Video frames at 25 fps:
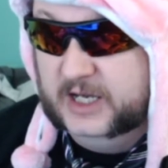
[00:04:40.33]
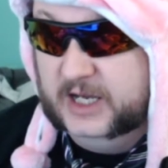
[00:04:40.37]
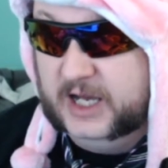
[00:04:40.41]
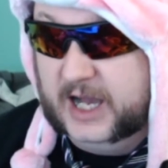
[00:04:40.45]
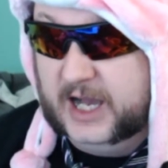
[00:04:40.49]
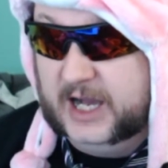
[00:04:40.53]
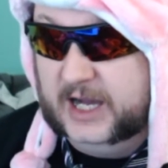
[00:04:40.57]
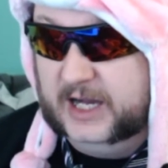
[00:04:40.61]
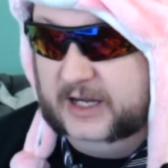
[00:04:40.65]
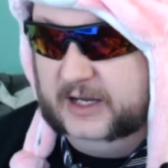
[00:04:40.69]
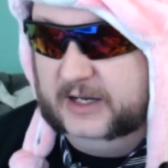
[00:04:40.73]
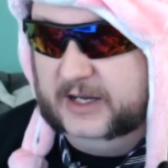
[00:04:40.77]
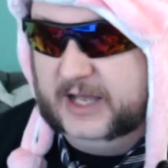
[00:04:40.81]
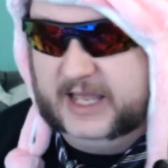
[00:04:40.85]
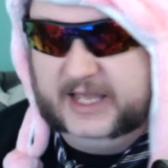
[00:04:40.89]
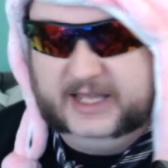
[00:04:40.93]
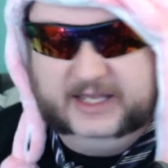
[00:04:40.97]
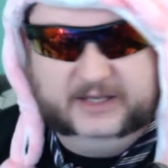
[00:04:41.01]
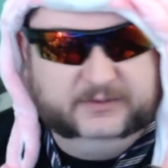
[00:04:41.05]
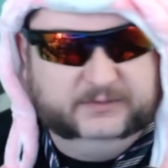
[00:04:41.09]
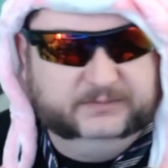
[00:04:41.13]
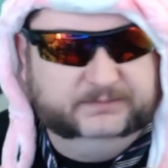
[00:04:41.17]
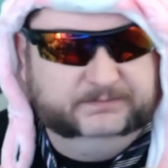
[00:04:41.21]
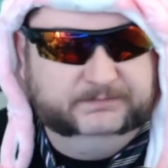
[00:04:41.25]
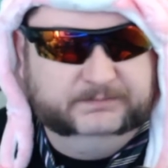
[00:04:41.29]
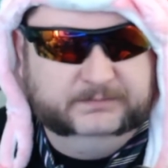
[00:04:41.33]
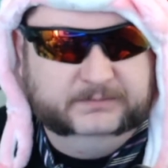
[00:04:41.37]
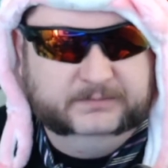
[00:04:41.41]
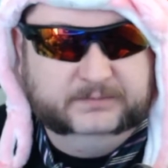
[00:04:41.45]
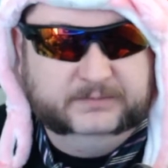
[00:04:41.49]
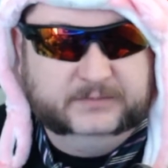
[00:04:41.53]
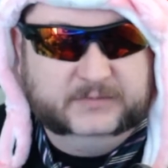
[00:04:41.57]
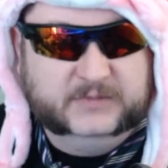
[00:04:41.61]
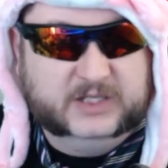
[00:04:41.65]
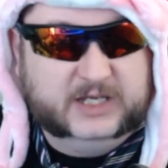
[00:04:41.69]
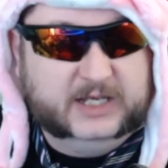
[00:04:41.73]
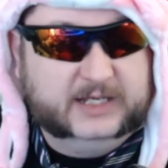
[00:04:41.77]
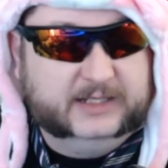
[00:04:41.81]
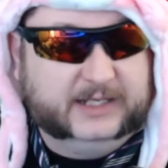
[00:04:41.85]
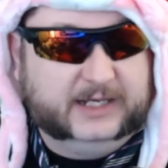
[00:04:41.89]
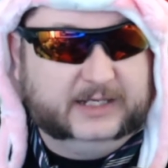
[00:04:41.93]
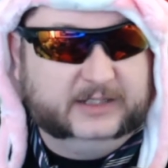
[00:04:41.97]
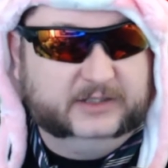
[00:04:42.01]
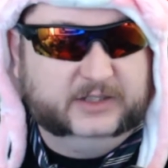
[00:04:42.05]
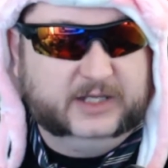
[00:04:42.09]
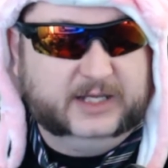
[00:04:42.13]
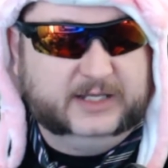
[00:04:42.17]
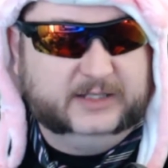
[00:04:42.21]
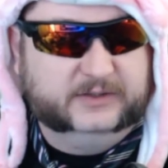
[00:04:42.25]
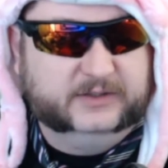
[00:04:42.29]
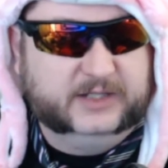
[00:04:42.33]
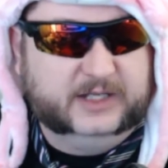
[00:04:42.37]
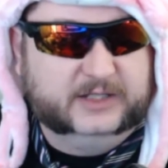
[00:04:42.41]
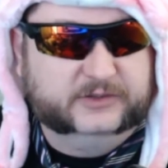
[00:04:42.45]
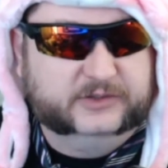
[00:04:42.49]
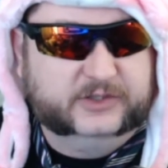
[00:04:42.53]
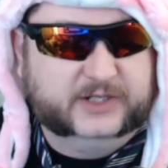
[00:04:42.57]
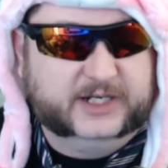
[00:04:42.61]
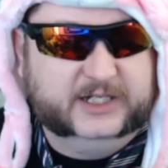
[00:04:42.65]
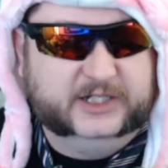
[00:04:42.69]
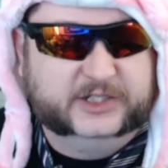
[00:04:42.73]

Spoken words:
And yeah, I'll try